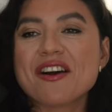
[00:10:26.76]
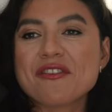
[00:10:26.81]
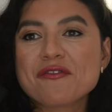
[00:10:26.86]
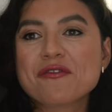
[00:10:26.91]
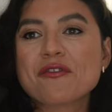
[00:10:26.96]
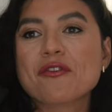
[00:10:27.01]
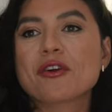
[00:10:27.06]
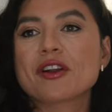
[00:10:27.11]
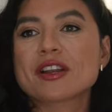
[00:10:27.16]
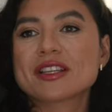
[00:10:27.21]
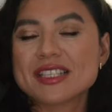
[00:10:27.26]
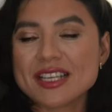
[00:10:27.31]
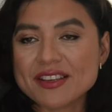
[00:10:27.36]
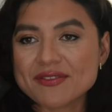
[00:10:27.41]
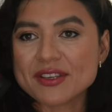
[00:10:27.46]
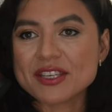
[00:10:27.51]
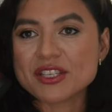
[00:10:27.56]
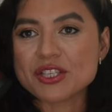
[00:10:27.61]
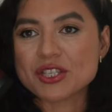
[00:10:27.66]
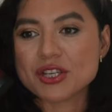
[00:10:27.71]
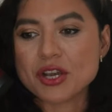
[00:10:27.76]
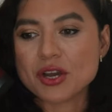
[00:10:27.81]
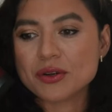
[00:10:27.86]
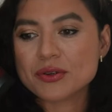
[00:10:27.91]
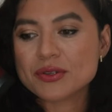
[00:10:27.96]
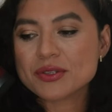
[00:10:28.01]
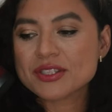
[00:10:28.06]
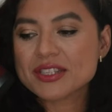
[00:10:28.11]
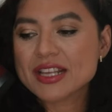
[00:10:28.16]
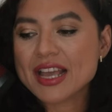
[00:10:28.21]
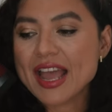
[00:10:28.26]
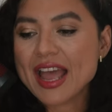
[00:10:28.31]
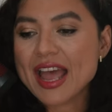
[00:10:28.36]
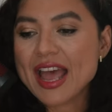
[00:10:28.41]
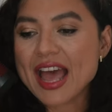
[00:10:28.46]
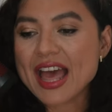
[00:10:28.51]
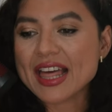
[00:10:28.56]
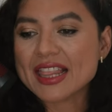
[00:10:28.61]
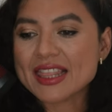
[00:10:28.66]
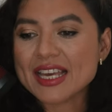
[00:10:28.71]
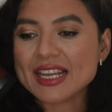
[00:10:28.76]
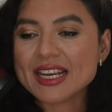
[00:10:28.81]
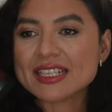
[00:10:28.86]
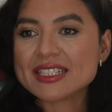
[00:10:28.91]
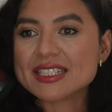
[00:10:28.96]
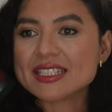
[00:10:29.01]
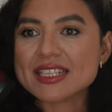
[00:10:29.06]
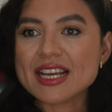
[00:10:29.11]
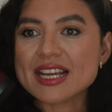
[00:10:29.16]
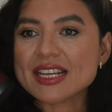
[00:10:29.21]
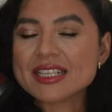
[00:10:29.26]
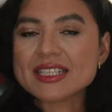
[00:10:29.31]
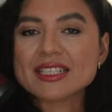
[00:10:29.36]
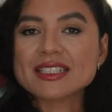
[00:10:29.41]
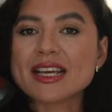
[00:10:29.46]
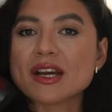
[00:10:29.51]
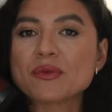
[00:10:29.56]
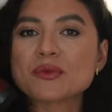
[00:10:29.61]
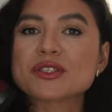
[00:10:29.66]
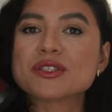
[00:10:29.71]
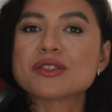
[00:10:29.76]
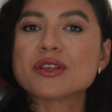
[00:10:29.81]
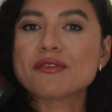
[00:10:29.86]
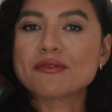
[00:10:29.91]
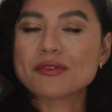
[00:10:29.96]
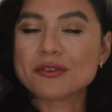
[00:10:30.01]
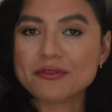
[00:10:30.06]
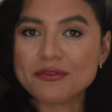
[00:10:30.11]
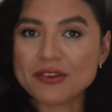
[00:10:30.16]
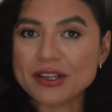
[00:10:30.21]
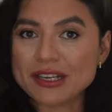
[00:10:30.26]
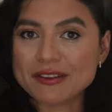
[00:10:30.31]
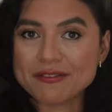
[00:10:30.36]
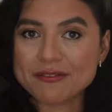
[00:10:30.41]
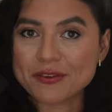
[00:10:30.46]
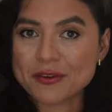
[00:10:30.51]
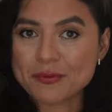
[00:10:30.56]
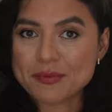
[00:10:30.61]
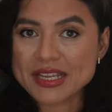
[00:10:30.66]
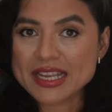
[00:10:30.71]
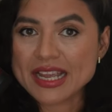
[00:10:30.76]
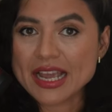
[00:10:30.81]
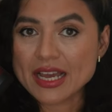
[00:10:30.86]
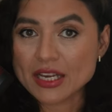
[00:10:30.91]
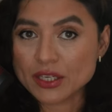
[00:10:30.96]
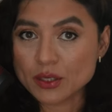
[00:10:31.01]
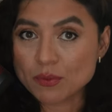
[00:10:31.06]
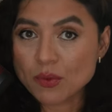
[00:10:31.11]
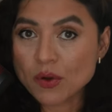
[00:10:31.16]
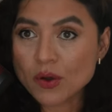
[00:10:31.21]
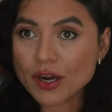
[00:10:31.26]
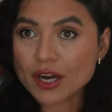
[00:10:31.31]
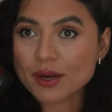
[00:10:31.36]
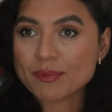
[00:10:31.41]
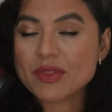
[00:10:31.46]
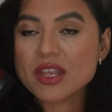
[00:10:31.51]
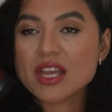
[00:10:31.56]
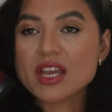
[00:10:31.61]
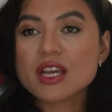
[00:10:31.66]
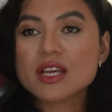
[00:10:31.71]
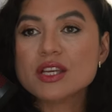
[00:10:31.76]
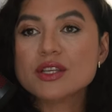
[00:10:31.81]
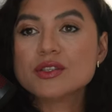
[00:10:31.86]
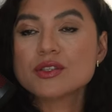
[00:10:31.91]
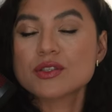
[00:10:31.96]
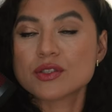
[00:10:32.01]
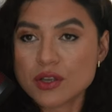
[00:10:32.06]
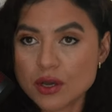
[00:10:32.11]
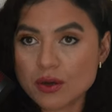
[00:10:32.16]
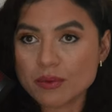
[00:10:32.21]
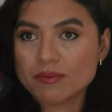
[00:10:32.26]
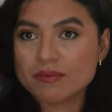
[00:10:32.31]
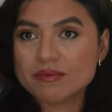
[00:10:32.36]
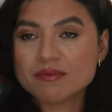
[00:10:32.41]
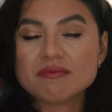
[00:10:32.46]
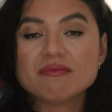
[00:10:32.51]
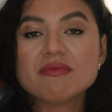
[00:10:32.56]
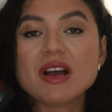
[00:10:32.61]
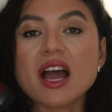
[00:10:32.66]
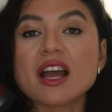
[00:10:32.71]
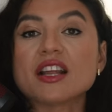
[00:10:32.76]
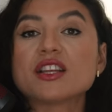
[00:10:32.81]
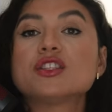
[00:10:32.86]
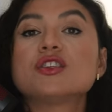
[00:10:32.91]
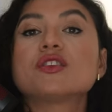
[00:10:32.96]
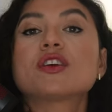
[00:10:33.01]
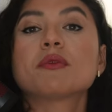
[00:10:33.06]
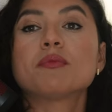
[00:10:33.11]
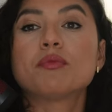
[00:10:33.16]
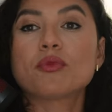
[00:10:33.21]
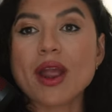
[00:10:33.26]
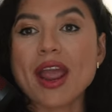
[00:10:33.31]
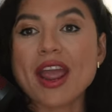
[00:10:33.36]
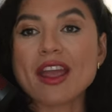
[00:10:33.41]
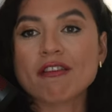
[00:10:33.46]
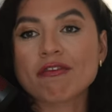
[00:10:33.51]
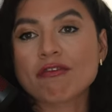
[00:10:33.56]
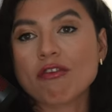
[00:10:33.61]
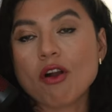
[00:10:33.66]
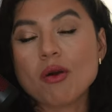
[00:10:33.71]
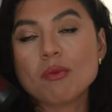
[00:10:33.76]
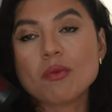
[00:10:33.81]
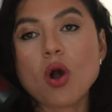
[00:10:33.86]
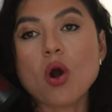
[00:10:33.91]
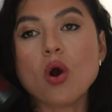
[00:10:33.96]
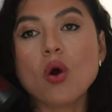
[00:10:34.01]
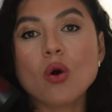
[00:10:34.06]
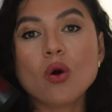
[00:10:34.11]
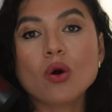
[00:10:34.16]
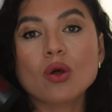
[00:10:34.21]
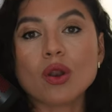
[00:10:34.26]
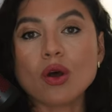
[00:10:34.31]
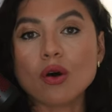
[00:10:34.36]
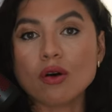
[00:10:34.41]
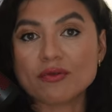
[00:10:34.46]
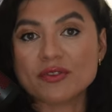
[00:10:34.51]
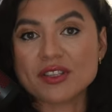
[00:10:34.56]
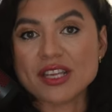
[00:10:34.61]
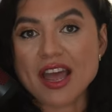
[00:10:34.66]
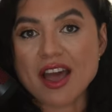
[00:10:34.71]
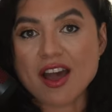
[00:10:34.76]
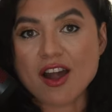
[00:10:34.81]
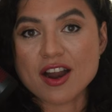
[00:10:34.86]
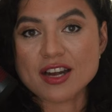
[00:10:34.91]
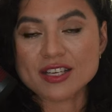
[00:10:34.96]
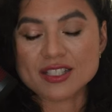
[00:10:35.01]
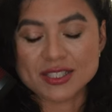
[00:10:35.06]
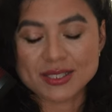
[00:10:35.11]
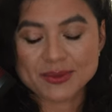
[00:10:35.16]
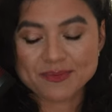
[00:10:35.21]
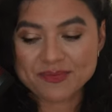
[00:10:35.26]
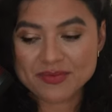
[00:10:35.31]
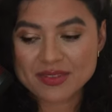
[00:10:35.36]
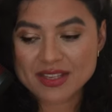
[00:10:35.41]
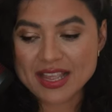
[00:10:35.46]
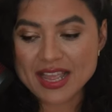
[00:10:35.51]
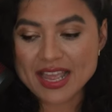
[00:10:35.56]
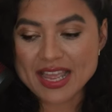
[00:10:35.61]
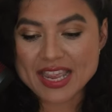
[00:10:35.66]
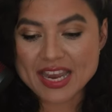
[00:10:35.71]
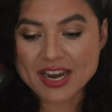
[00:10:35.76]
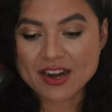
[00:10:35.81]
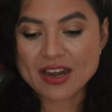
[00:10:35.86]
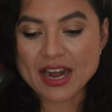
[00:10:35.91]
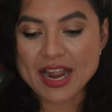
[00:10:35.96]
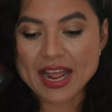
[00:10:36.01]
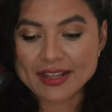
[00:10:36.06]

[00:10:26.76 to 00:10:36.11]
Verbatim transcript: for TV shows. And then I decided that that was not fulfilling for me anymore. So I took a break from all of the arts here